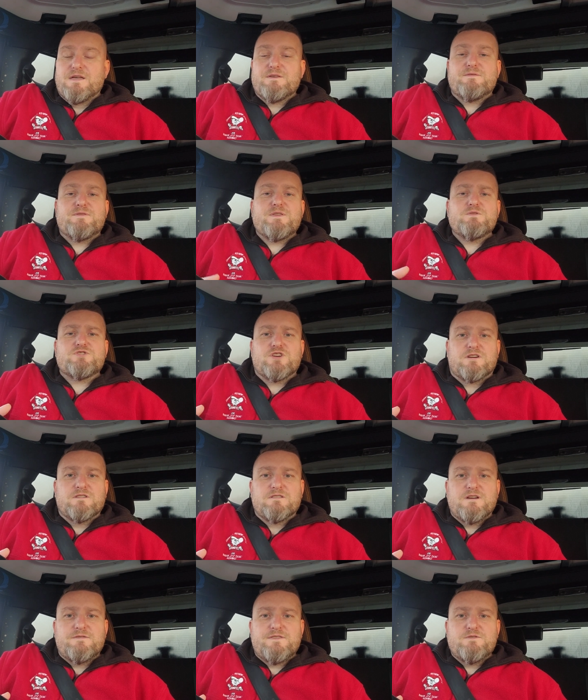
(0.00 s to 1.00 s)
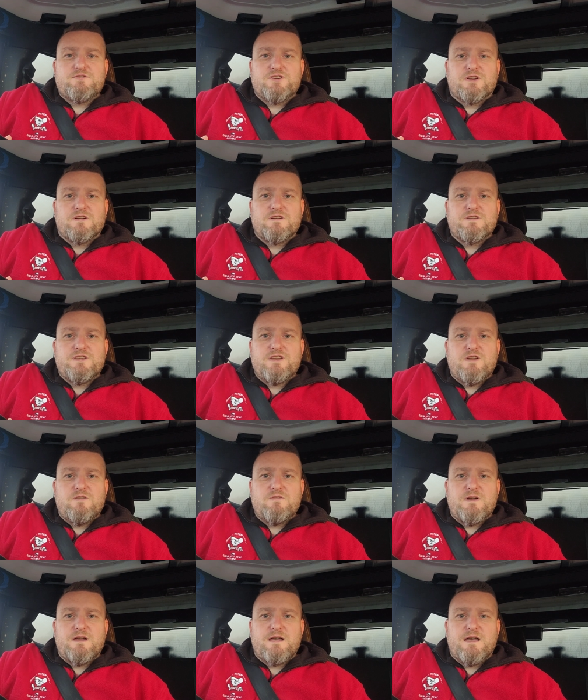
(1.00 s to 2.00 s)
a future, a future, you
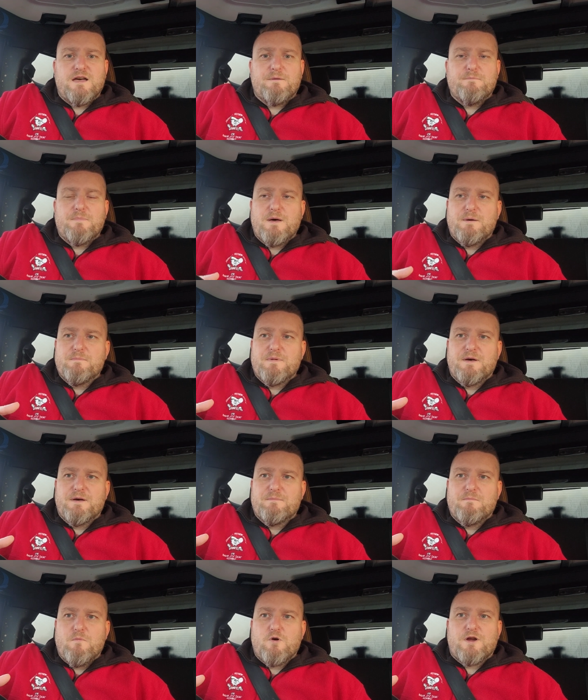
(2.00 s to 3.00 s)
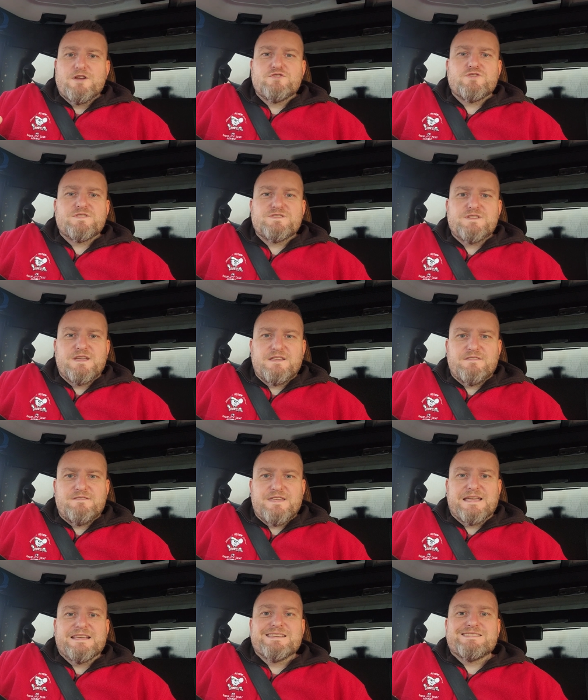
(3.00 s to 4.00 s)
know, a more interesting
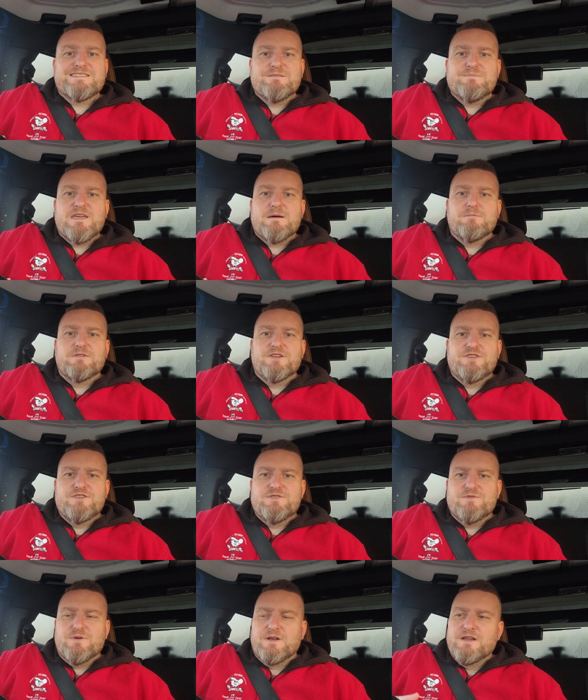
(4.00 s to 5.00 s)
things to be able to do.